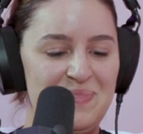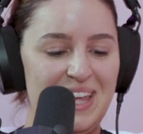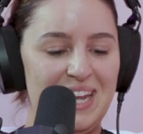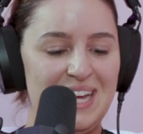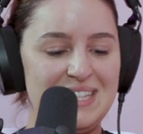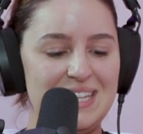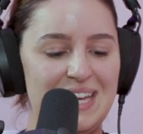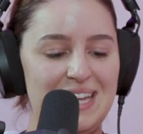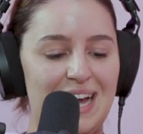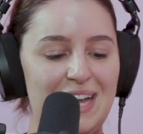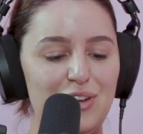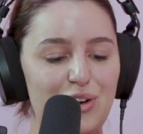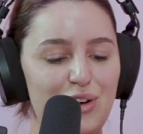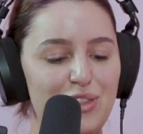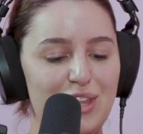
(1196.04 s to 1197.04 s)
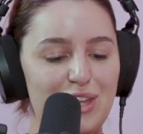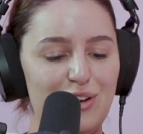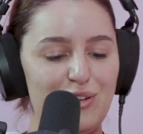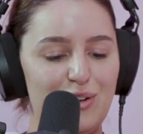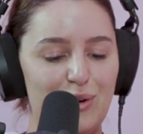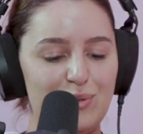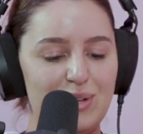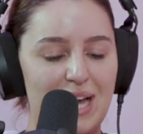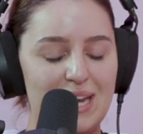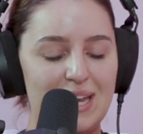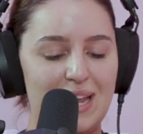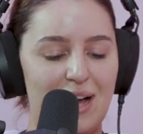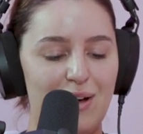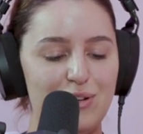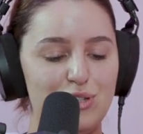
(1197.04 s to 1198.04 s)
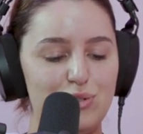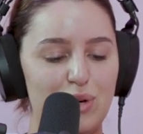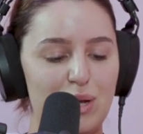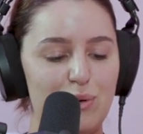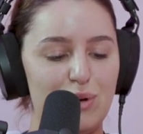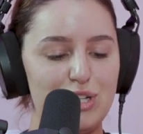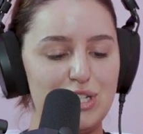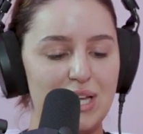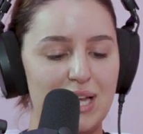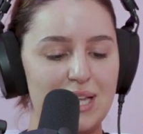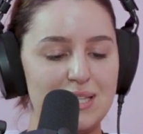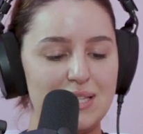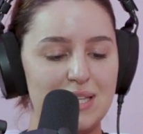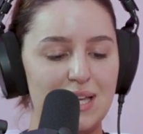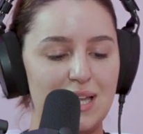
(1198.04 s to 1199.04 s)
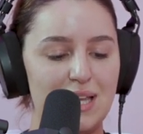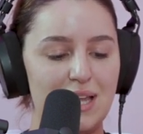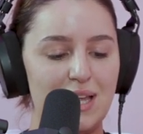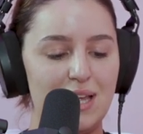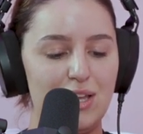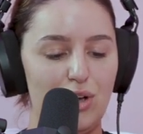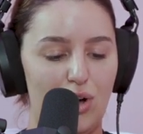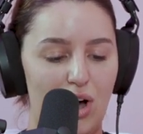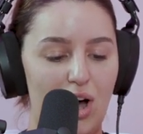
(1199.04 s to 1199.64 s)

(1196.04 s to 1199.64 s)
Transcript: And I said, I know that you're an old lady now and doing washing is your